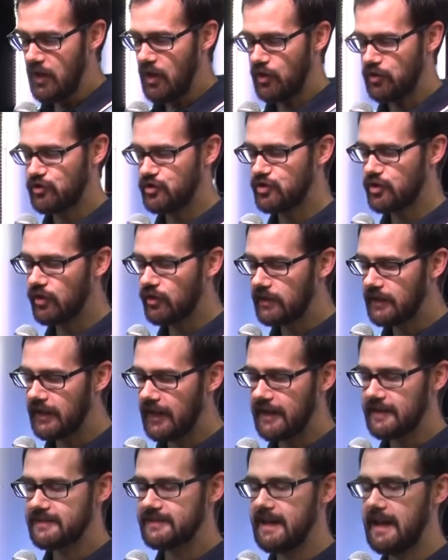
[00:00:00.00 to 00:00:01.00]

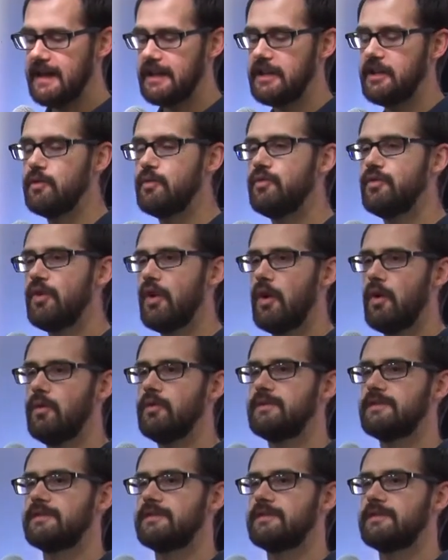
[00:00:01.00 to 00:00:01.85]
Assuredly, I say to you, no